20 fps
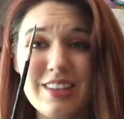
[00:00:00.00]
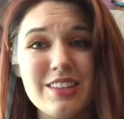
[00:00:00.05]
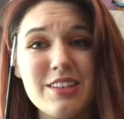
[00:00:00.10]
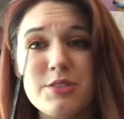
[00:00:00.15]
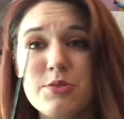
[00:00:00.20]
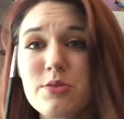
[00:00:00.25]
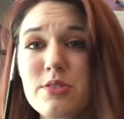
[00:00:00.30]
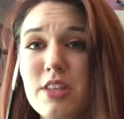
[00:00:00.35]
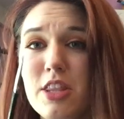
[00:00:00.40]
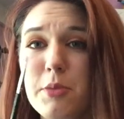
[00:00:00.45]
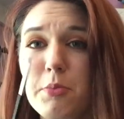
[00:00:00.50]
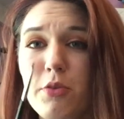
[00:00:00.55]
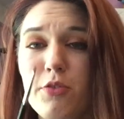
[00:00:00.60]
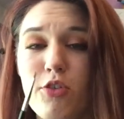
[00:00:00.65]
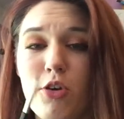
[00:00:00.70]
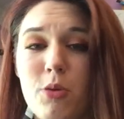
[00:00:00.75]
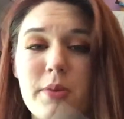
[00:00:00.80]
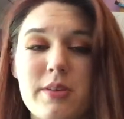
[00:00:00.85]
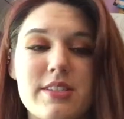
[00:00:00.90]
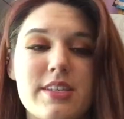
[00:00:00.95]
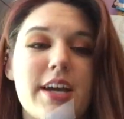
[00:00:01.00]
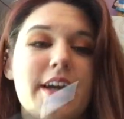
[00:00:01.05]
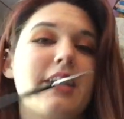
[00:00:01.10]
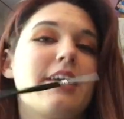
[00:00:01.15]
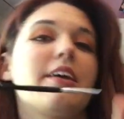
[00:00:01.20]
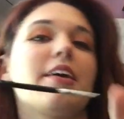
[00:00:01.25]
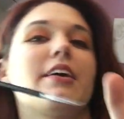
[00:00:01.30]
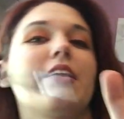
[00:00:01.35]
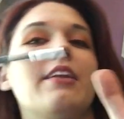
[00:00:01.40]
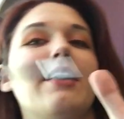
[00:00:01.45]
this was in the Performance Eye
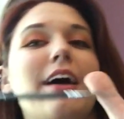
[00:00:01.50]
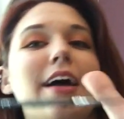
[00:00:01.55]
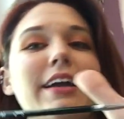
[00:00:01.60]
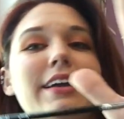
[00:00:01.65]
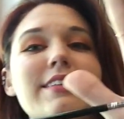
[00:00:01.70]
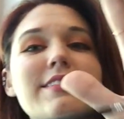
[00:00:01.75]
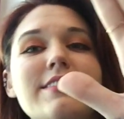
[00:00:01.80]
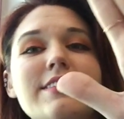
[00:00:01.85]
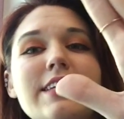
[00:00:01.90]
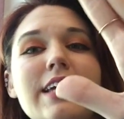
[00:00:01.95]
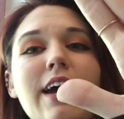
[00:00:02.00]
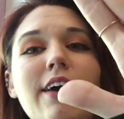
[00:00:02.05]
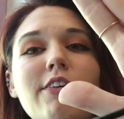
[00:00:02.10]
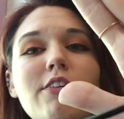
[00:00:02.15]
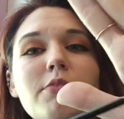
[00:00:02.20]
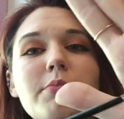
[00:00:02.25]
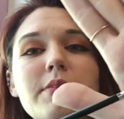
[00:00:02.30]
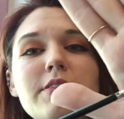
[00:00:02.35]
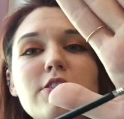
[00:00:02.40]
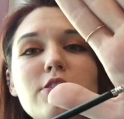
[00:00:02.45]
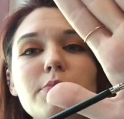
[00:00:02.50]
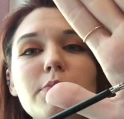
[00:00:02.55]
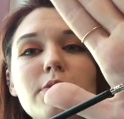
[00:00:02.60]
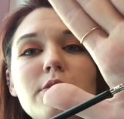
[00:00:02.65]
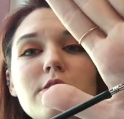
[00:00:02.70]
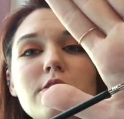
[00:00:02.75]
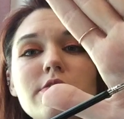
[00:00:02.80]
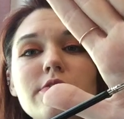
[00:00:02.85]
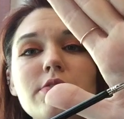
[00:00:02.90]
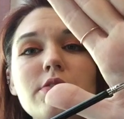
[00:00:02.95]
Kit. I can see how it would be super
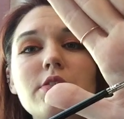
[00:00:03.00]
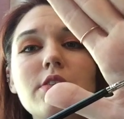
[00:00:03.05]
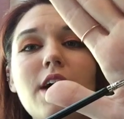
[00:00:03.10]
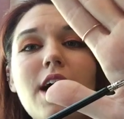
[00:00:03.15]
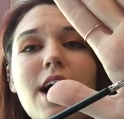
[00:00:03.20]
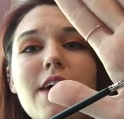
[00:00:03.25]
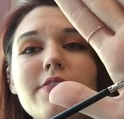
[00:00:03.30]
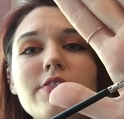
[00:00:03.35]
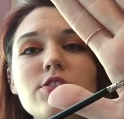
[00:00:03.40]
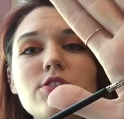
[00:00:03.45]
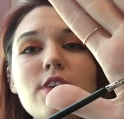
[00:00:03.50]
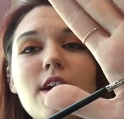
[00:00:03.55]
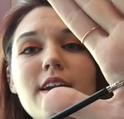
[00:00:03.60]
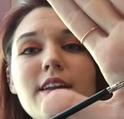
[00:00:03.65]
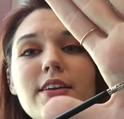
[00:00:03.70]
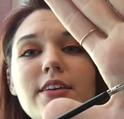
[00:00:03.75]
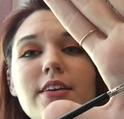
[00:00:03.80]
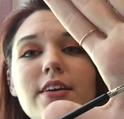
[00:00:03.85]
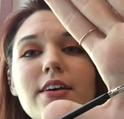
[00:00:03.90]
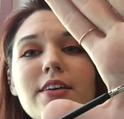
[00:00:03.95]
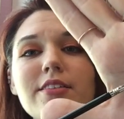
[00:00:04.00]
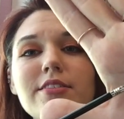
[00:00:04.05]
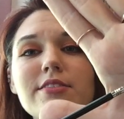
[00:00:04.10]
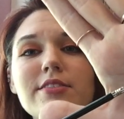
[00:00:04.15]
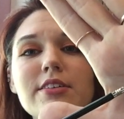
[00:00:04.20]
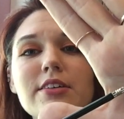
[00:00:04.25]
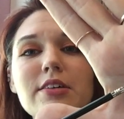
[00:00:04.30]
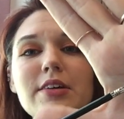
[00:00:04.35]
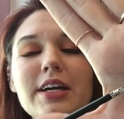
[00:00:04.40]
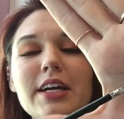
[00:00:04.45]
useful. I haven't tried it yet,
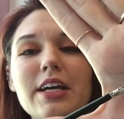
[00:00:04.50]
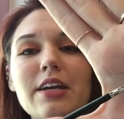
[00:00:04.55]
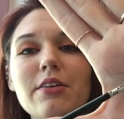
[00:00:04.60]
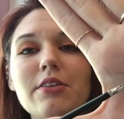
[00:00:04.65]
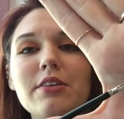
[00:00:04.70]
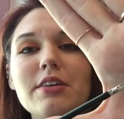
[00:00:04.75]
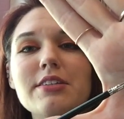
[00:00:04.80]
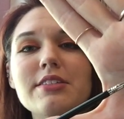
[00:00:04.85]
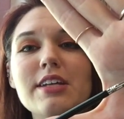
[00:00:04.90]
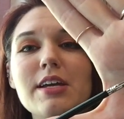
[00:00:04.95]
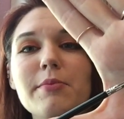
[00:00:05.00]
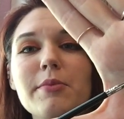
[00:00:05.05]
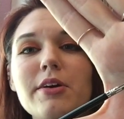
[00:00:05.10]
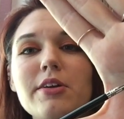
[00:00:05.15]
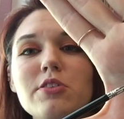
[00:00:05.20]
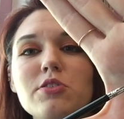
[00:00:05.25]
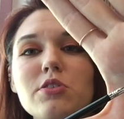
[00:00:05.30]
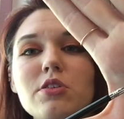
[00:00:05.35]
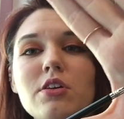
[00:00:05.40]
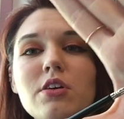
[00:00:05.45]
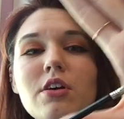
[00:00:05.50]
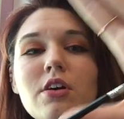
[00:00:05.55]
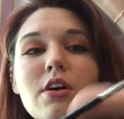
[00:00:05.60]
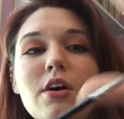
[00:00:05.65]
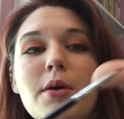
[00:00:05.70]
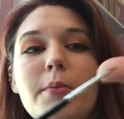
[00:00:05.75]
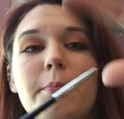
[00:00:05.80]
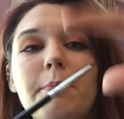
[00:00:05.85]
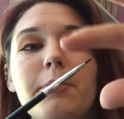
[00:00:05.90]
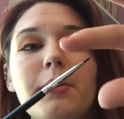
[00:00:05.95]
so I can't really say much,
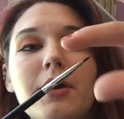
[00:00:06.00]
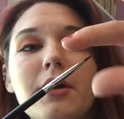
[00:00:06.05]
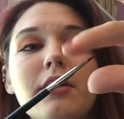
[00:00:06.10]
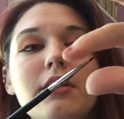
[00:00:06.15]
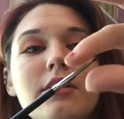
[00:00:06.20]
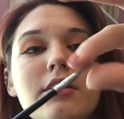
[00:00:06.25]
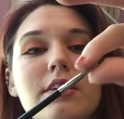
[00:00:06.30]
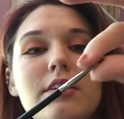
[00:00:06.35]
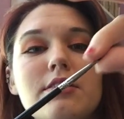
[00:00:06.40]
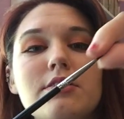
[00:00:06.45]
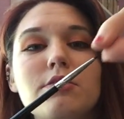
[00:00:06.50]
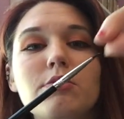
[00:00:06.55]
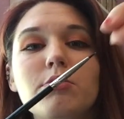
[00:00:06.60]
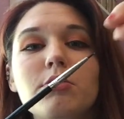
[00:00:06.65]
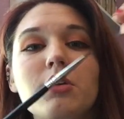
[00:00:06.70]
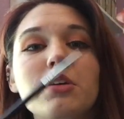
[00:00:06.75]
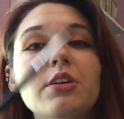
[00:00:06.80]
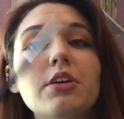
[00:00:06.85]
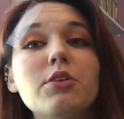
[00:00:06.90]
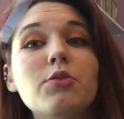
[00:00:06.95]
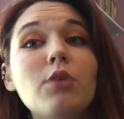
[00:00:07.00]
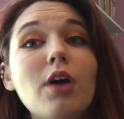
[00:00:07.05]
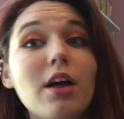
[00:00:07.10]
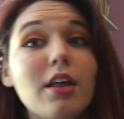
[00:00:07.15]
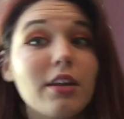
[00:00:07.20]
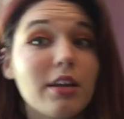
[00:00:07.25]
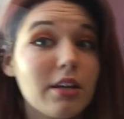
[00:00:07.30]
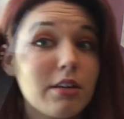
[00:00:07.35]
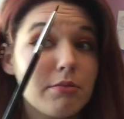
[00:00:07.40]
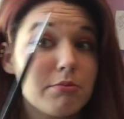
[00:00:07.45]
but it's a really good
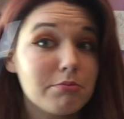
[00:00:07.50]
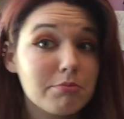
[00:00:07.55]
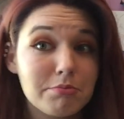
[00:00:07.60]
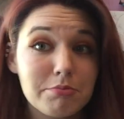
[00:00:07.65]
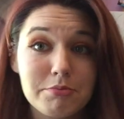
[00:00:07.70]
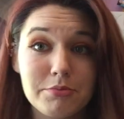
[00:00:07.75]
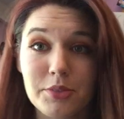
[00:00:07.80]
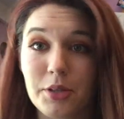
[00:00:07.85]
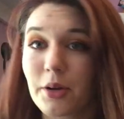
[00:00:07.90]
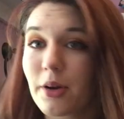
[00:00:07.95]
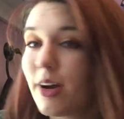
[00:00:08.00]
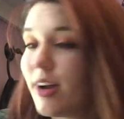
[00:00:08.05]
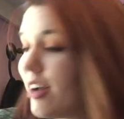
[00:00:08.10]
quality. So